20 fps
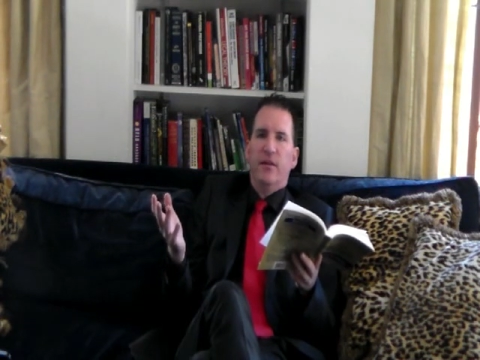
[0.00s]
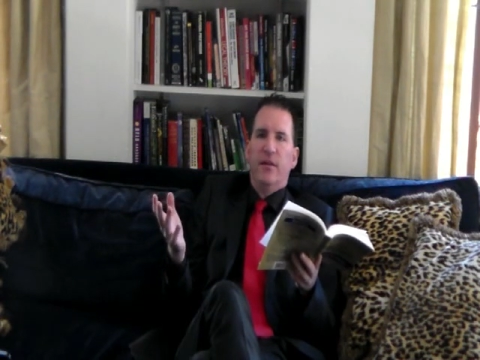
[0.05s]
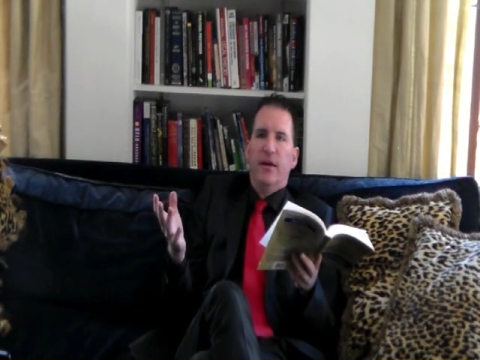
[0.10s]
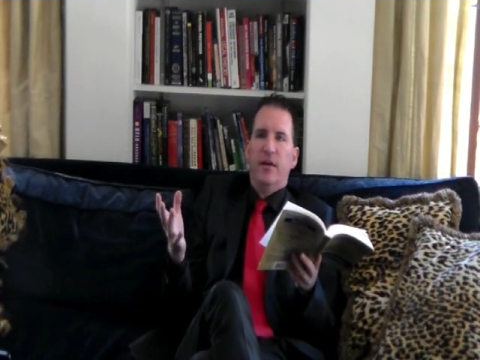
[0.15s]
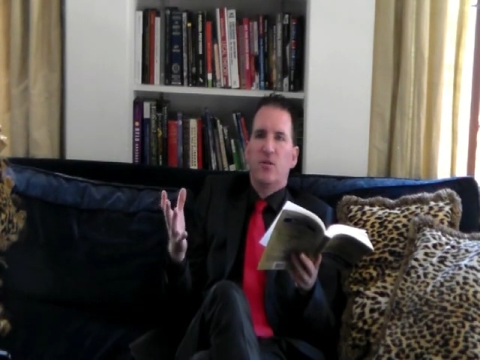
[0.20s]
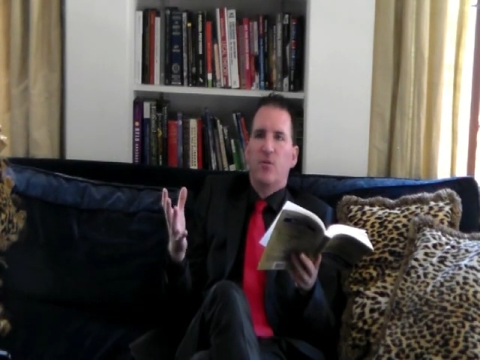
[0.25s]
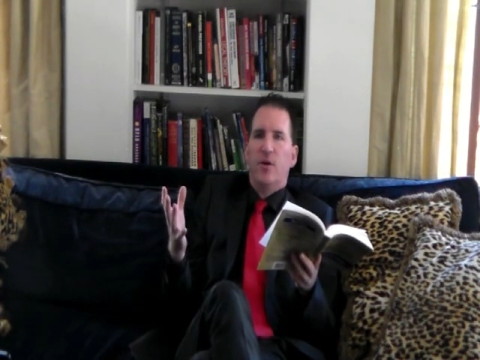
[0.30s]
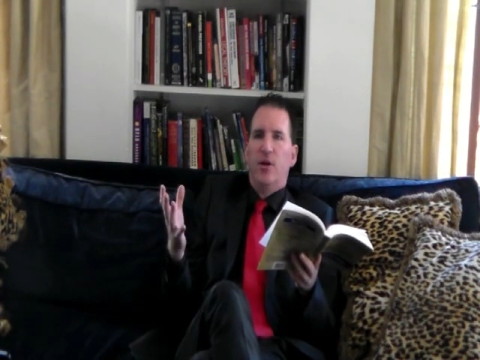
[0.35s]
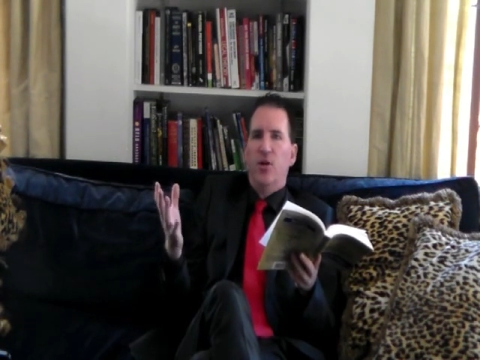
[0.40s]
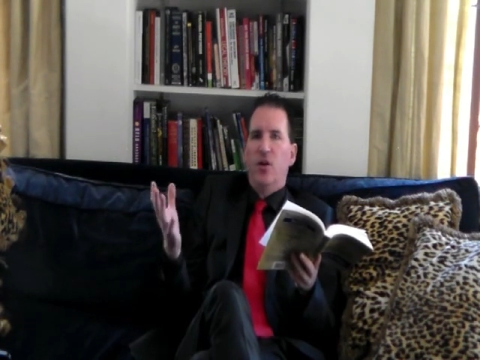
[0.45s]
and
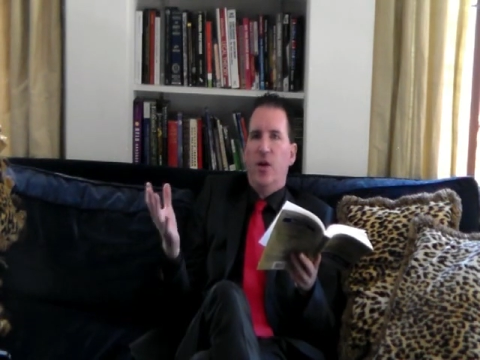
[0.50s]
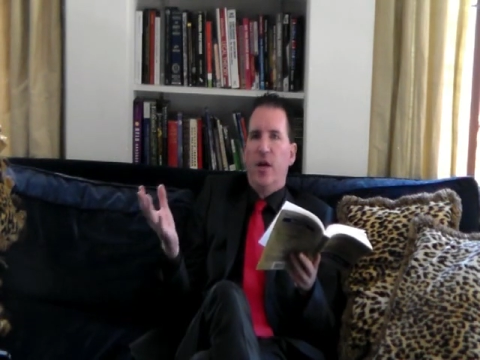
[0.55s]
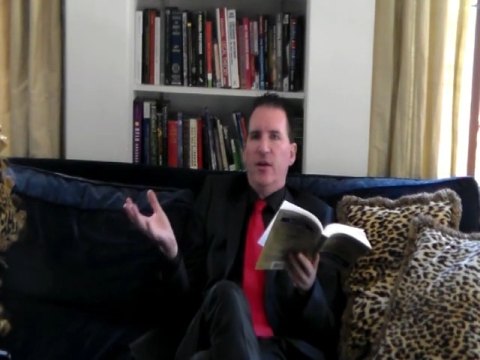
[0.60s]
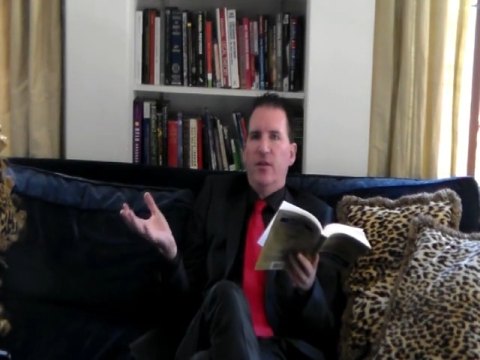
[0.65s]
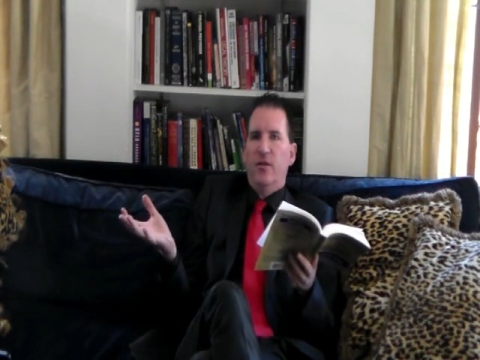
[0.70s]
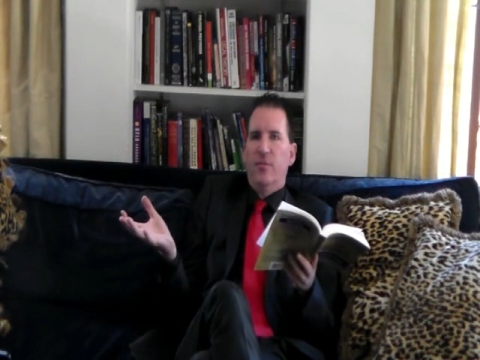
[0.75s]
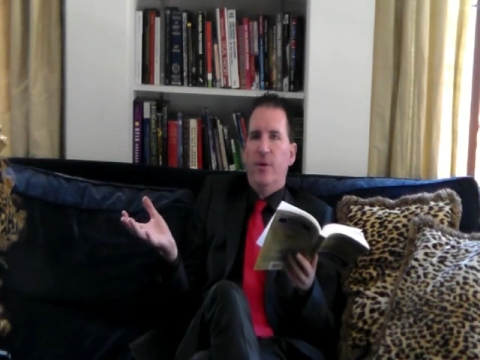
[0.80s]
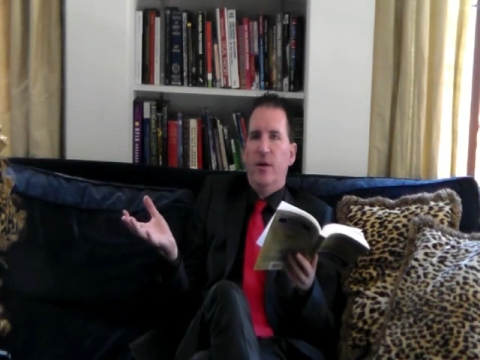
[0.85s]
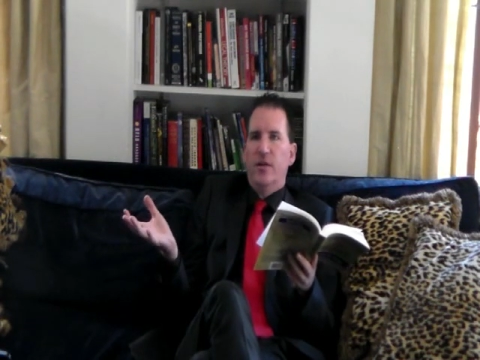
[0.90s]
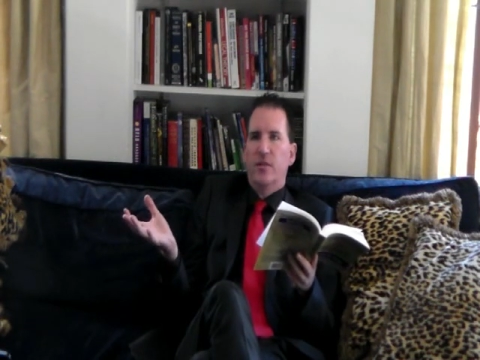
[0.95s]
that's why you
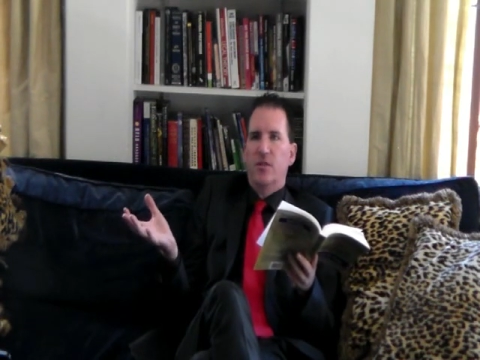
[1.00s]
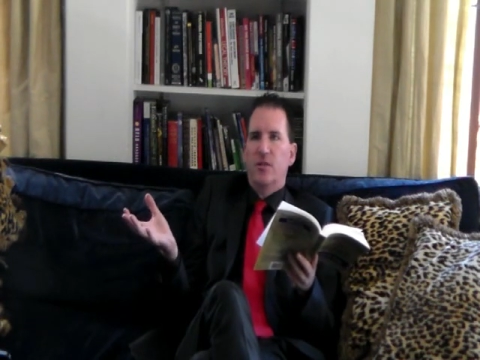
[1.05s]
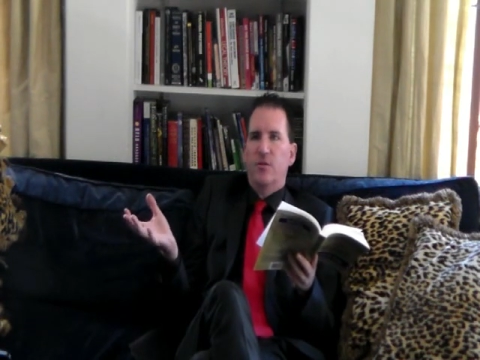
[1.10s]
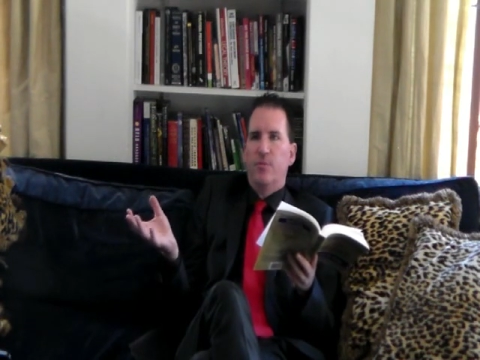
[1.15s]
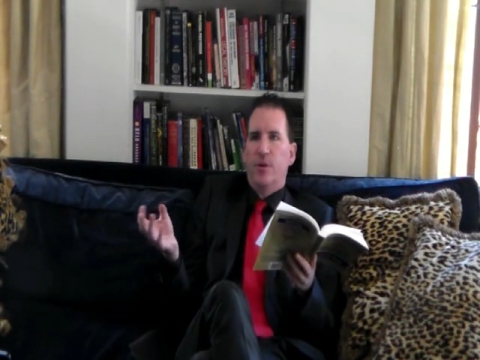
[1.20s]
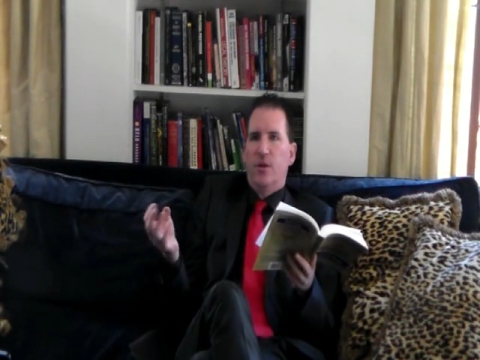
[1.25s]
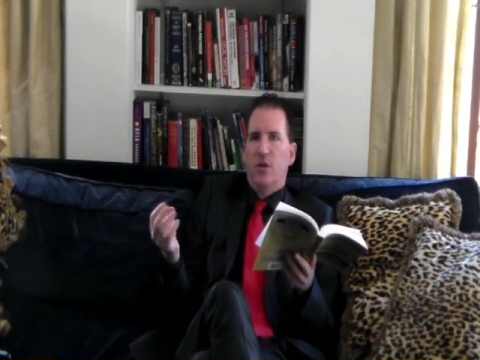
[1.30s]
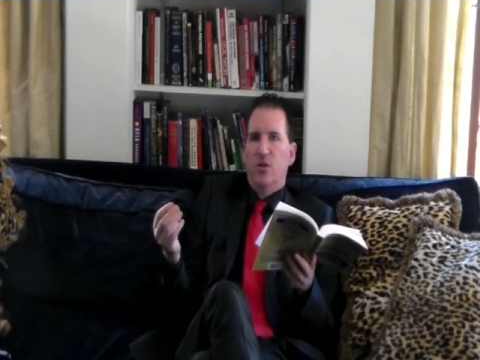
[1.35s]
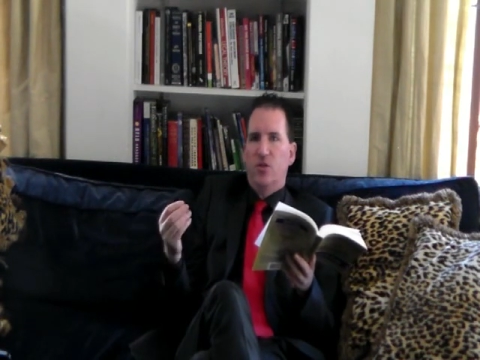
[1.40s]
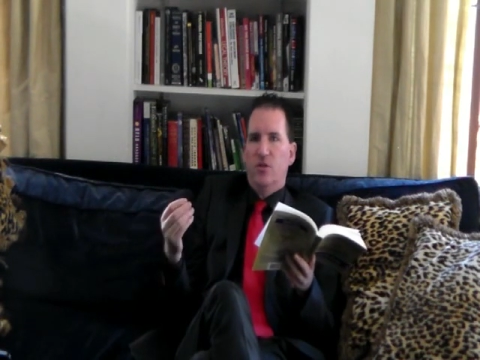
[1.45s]
get the
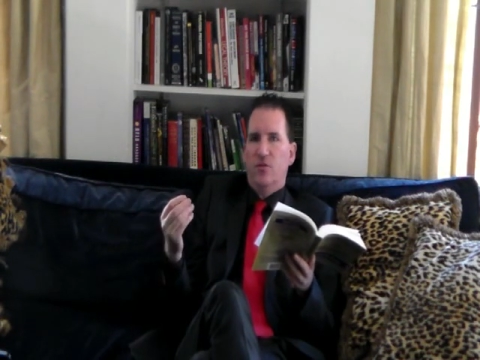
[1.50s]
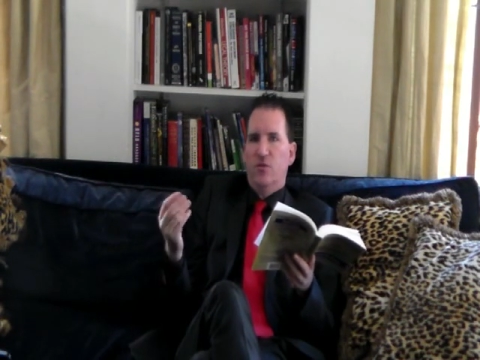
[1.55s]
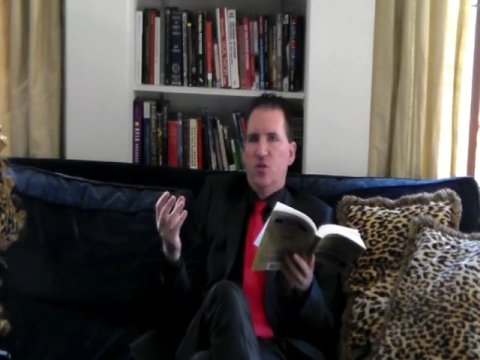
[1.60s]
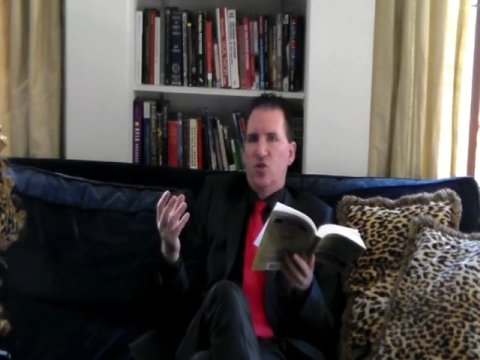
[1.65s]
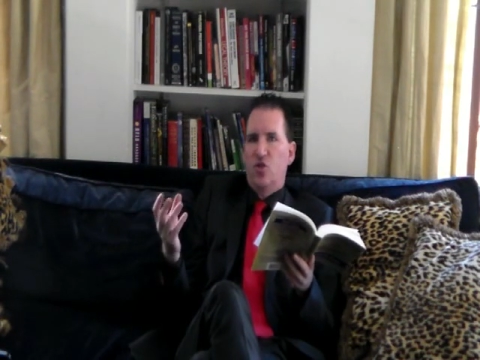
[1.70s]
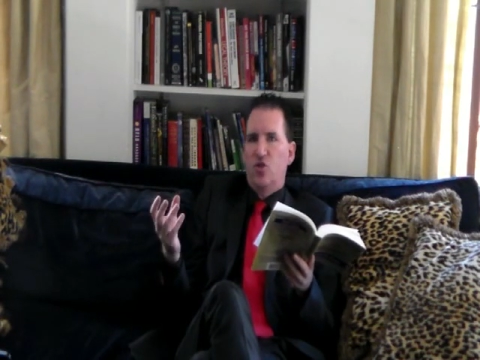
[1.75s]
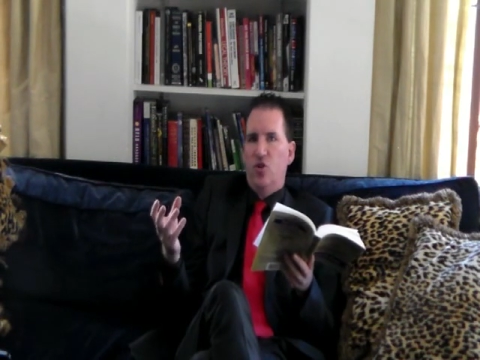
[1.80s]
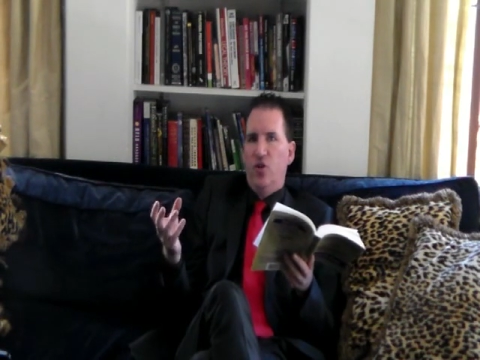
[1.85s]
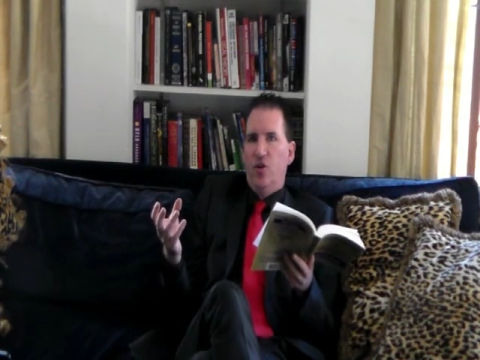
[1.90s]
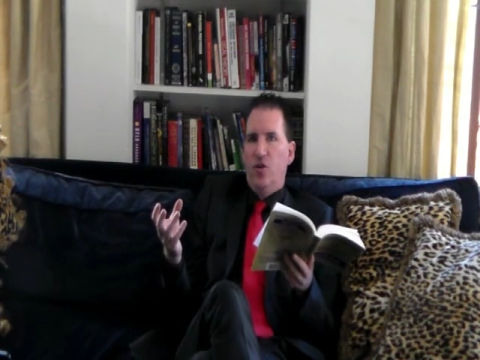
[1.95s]
bust, because you've
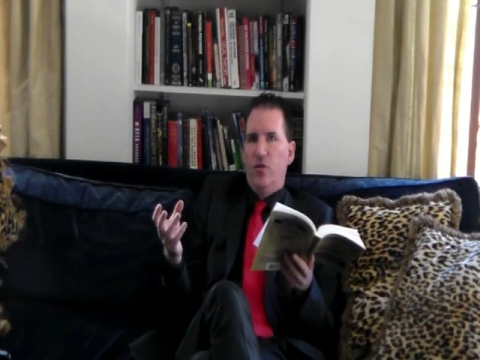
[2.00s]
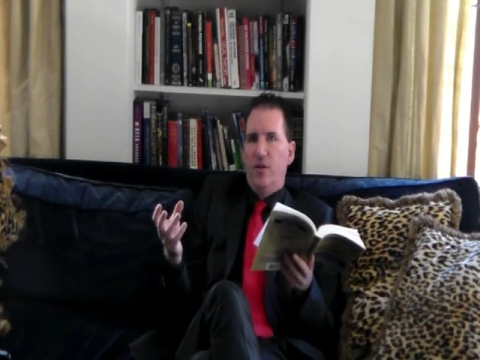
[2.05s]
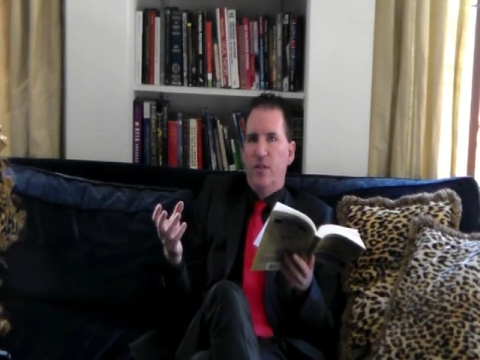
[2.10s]
destroyed